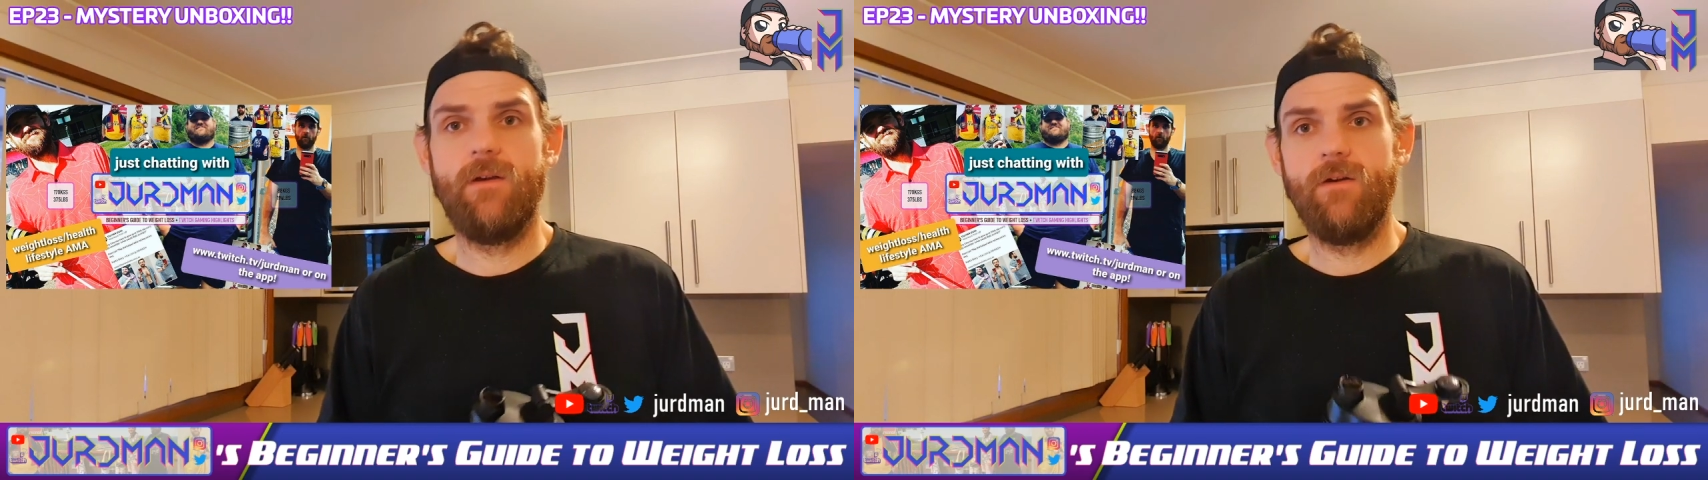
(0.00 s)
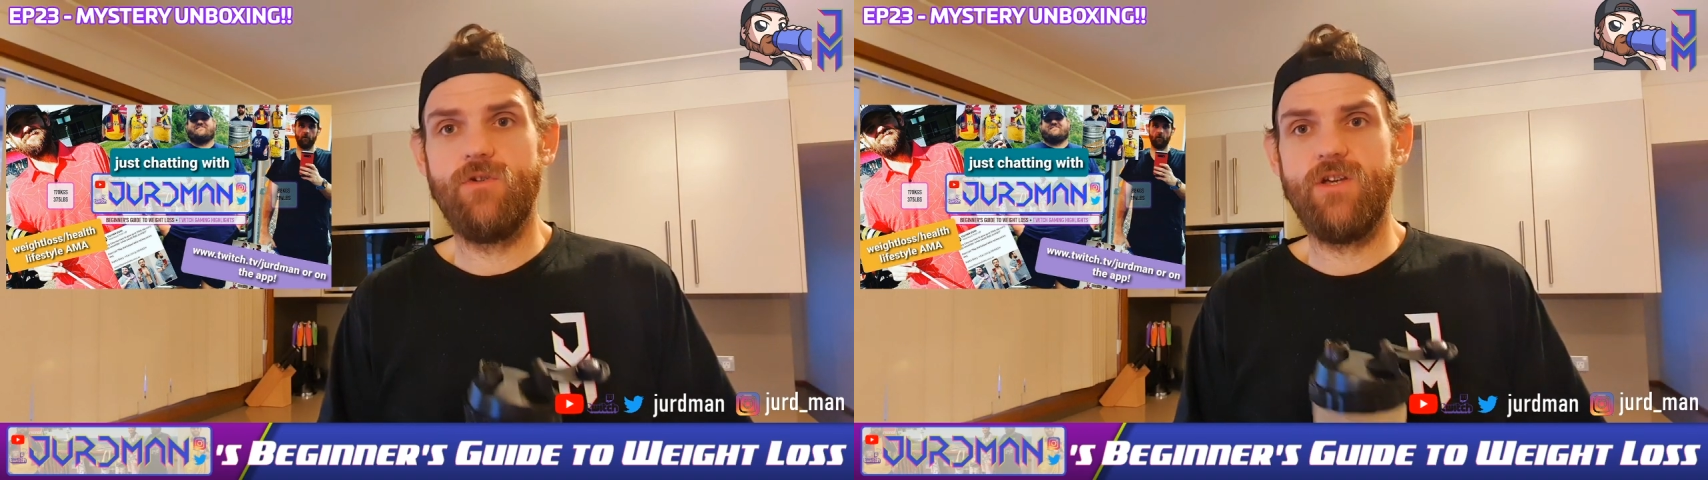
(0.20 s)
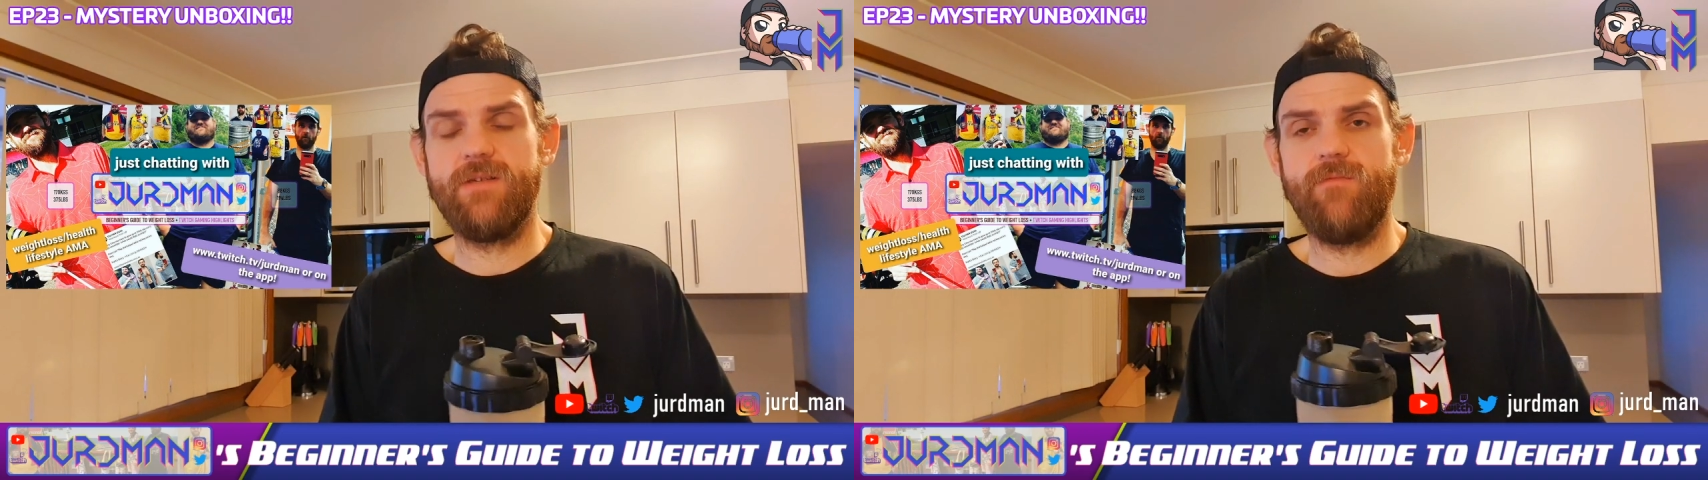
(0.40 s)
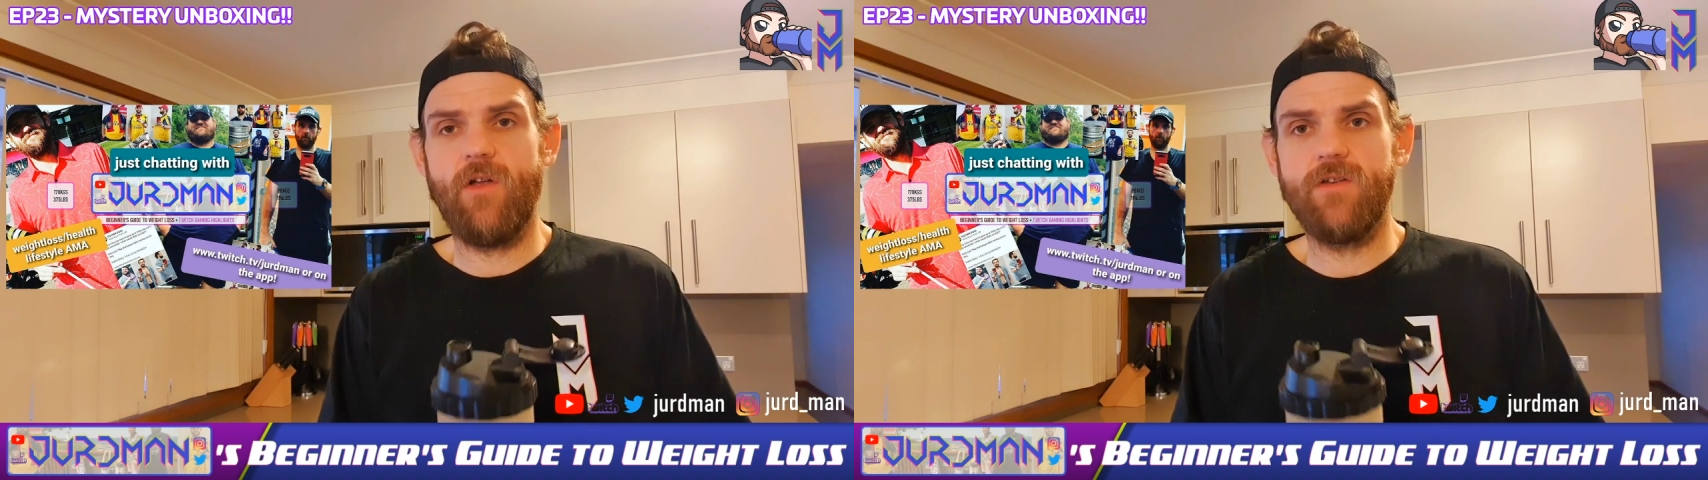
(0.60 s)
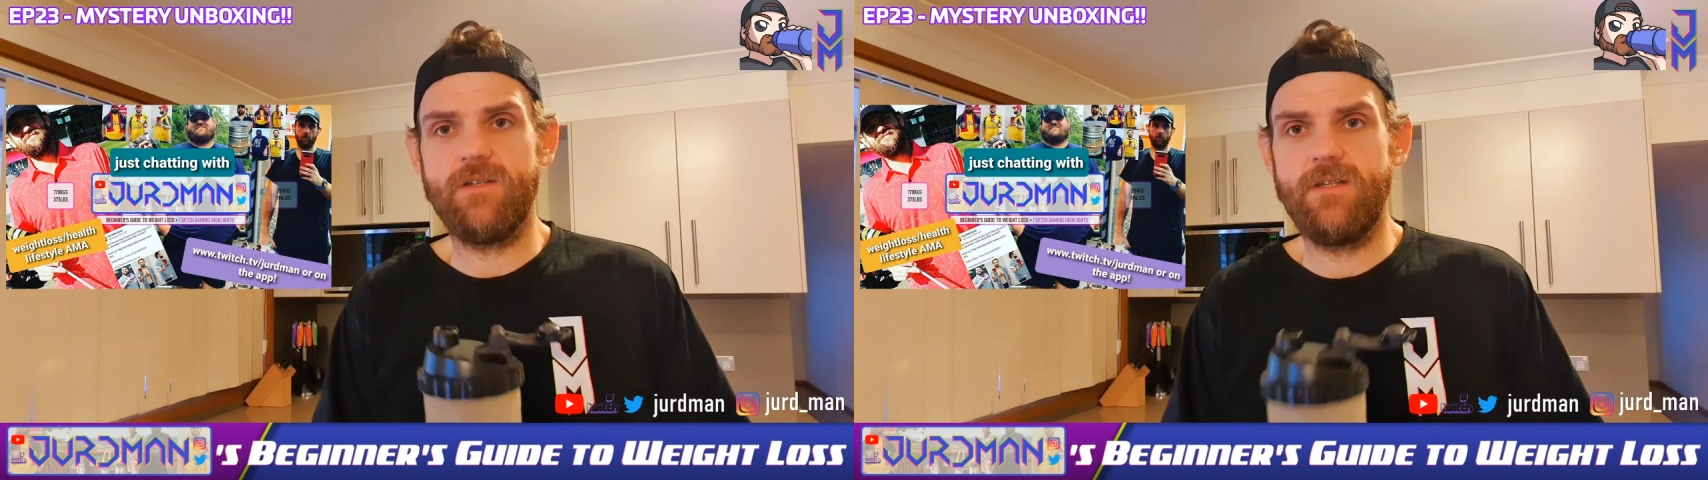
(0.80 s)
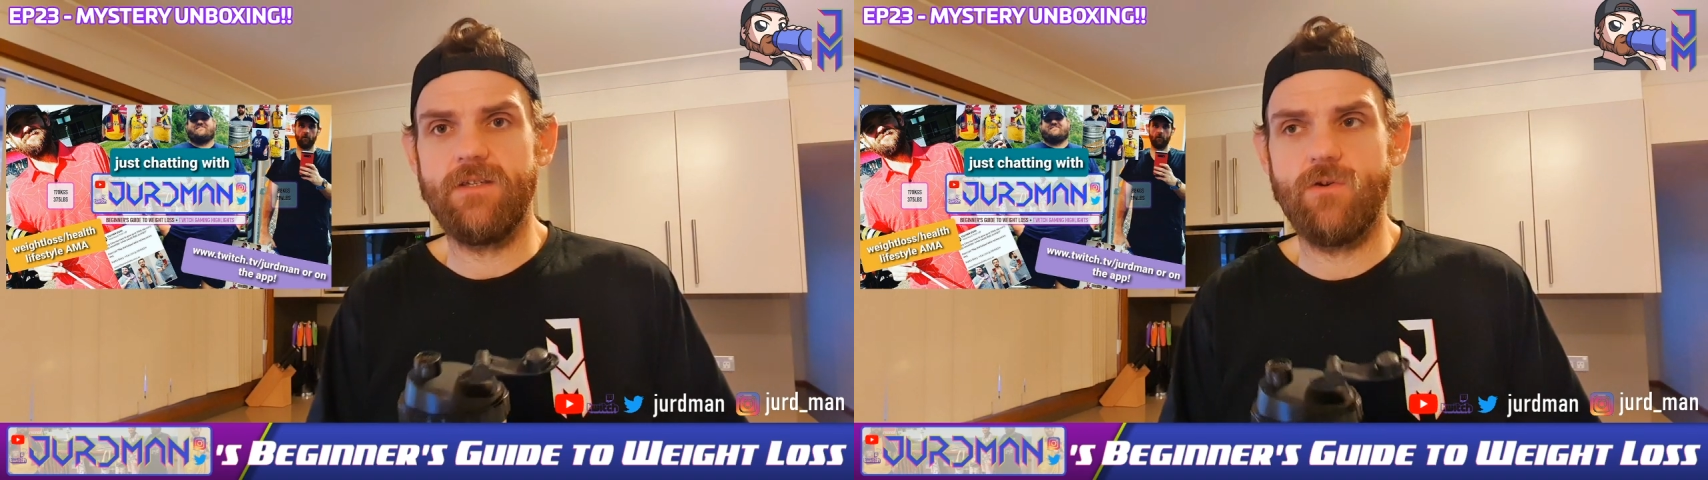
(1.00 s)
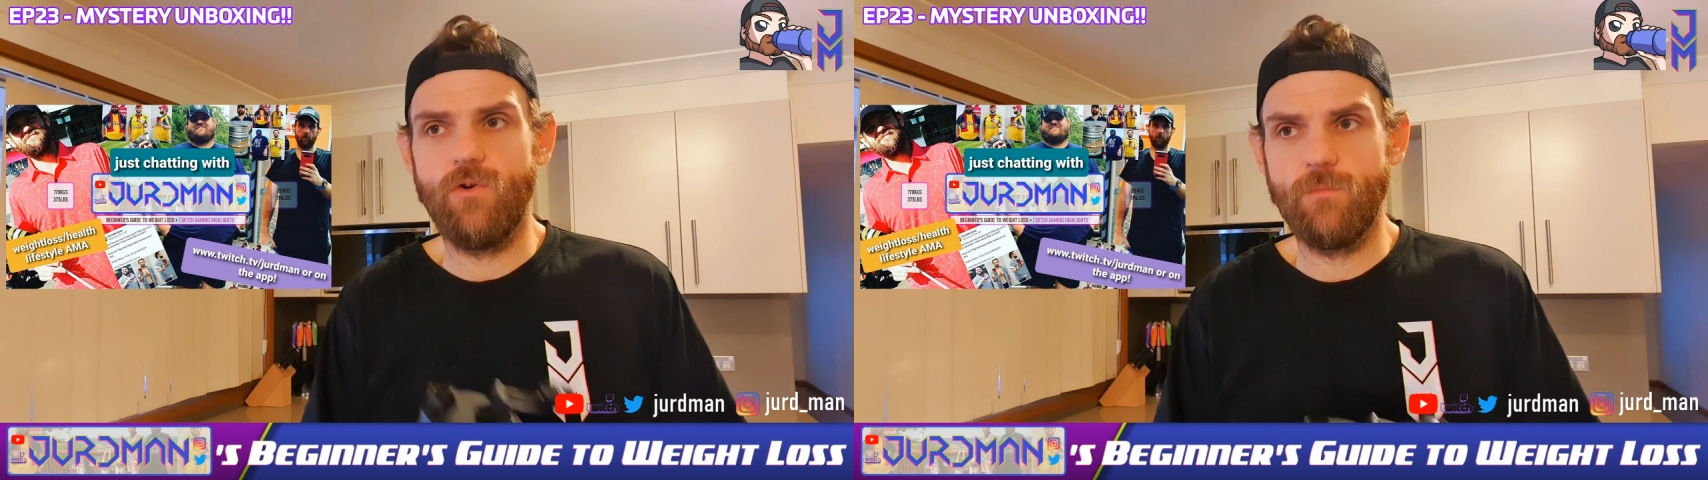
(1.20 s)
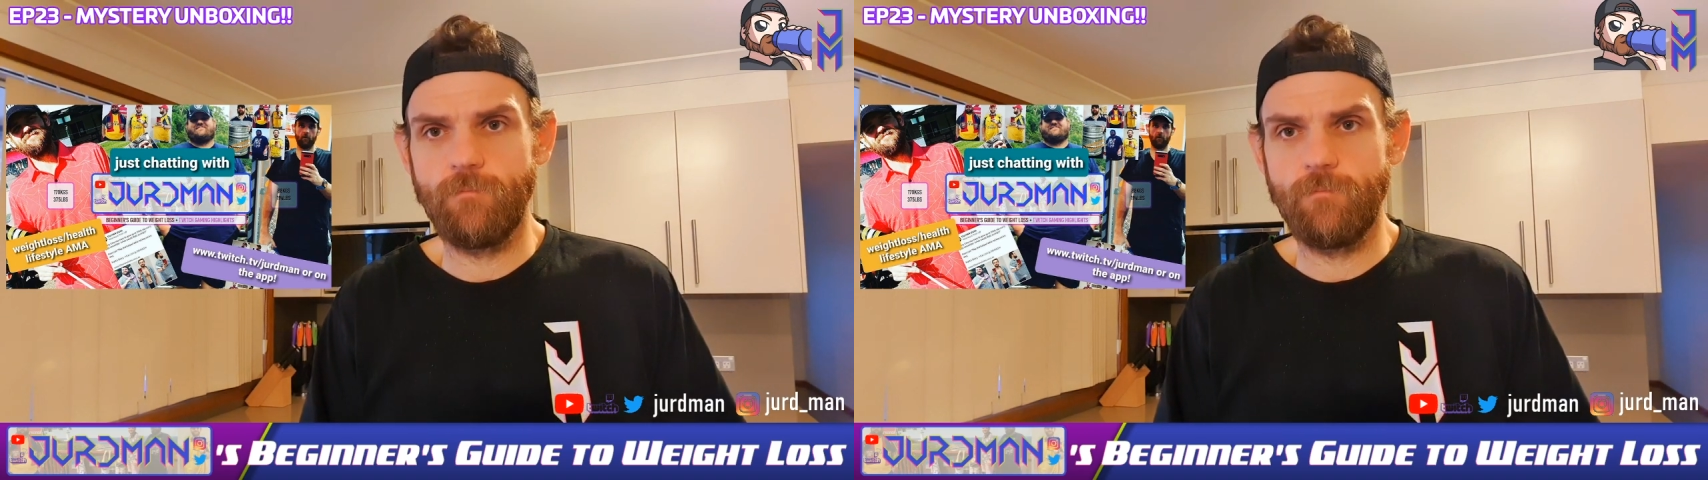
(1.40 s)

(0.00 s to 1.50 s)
Share some photos in Discord.